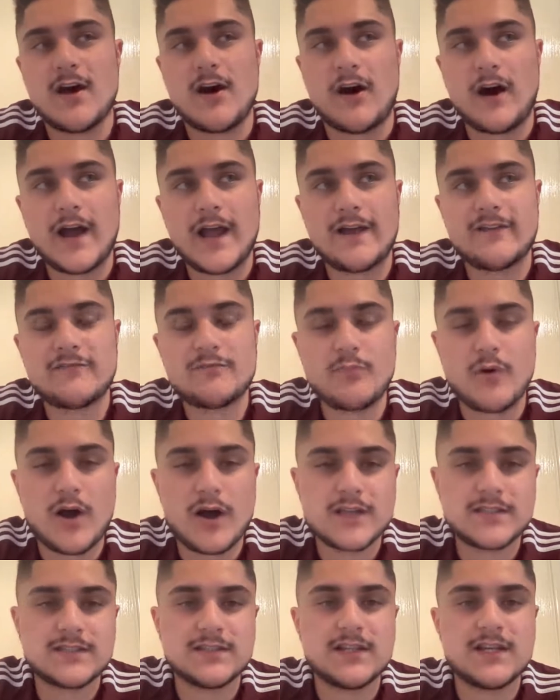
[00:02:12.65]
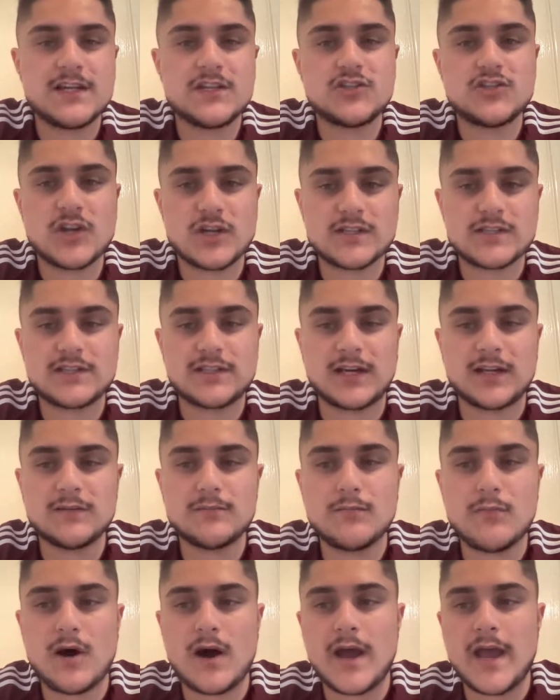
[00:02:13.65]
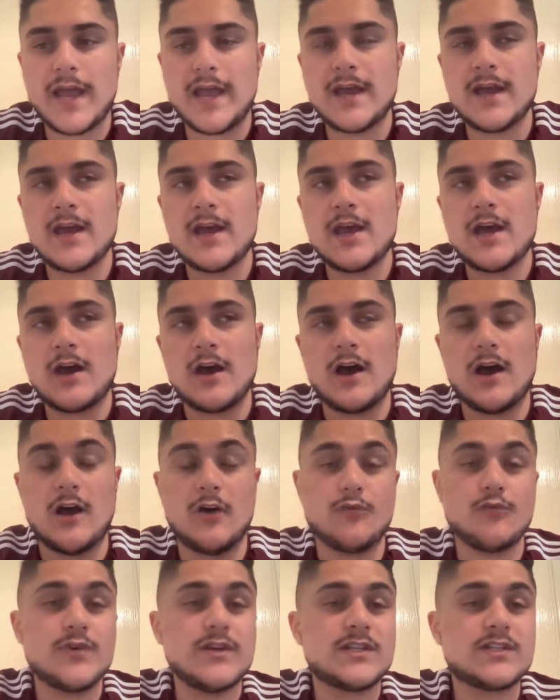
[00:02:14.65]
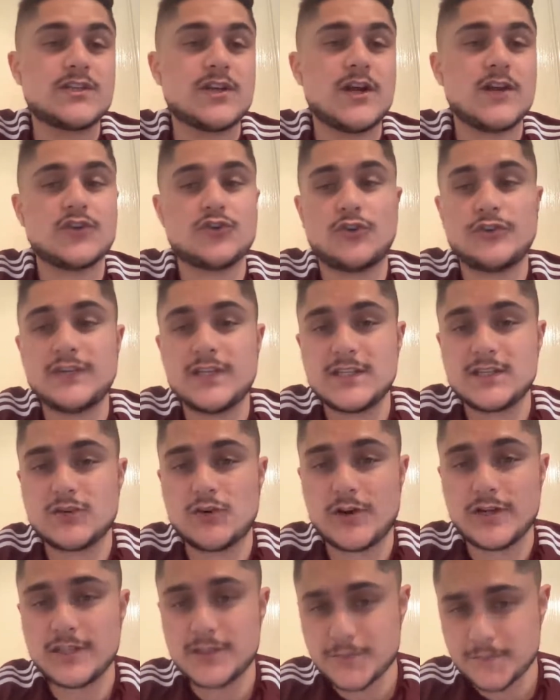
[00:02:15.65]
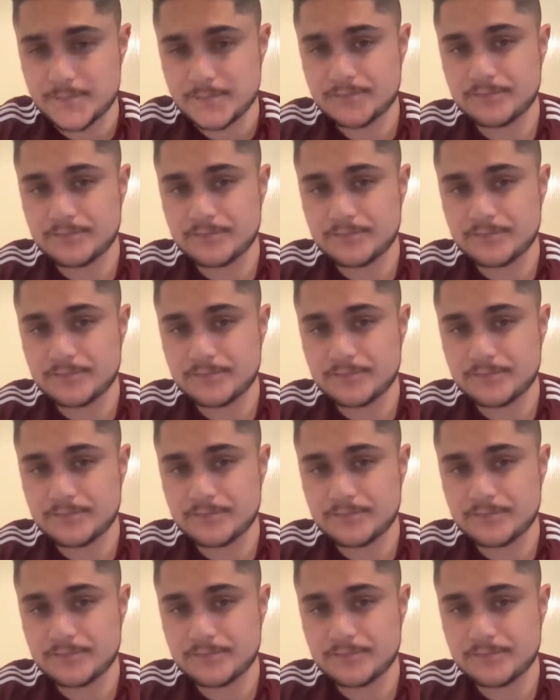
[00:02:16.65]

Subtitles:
I have personally just done my research on these coins.